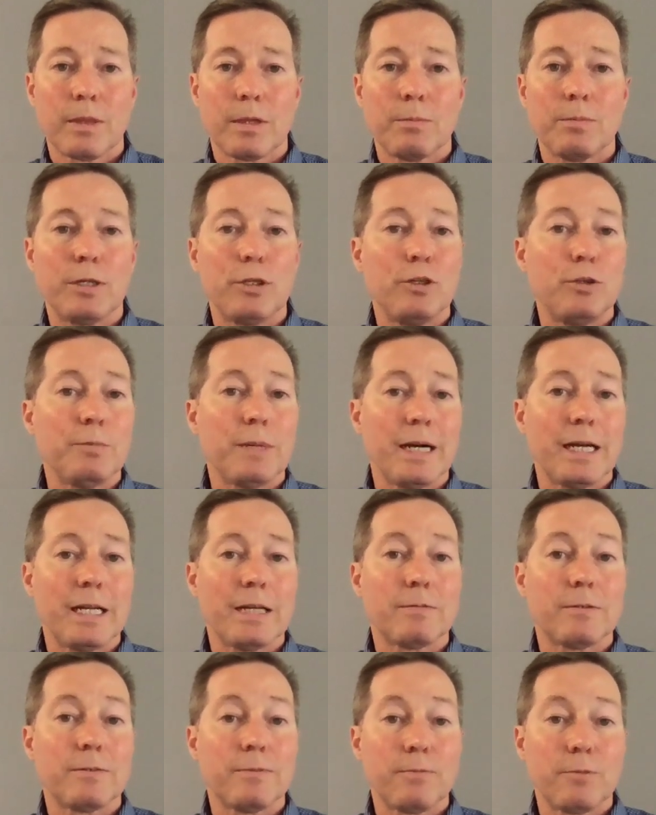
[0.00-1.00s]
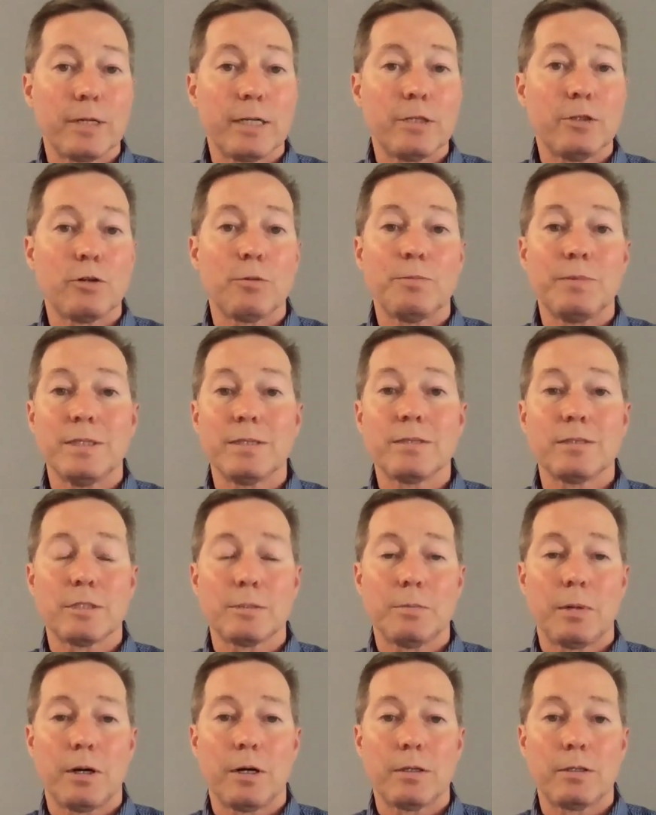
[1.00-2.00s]
but you might have a friend or business
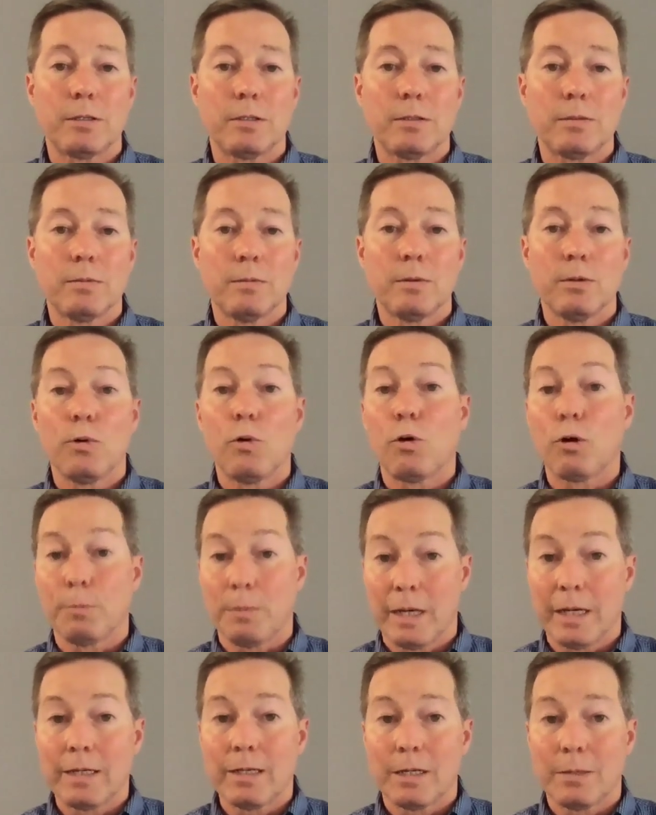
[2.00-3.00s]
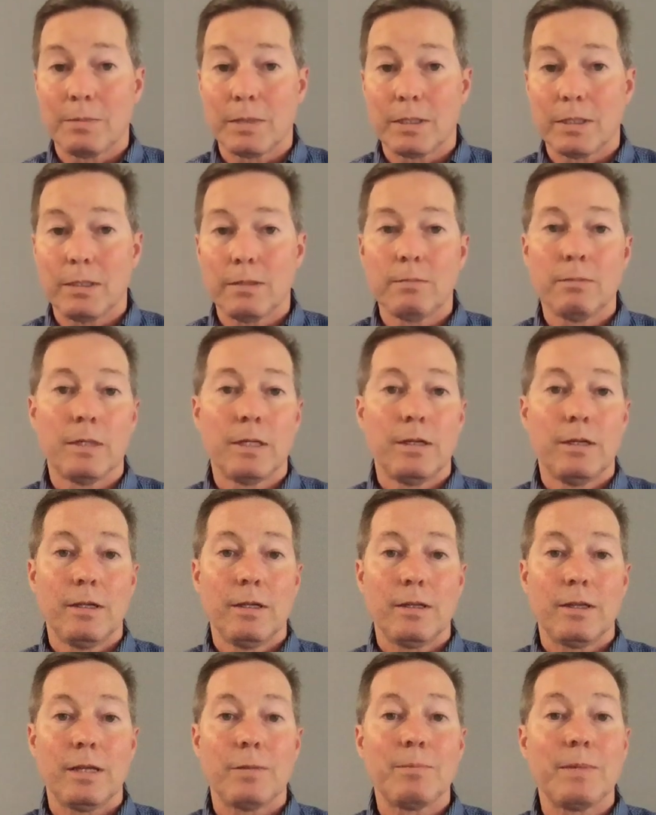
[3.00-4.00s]
partner, or my company,
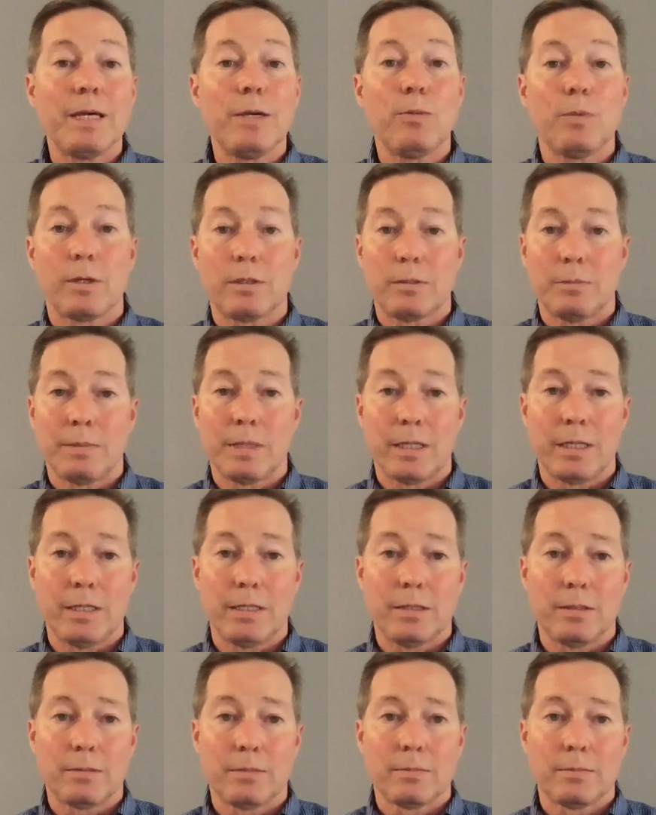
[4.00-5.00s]
that may want to buy it.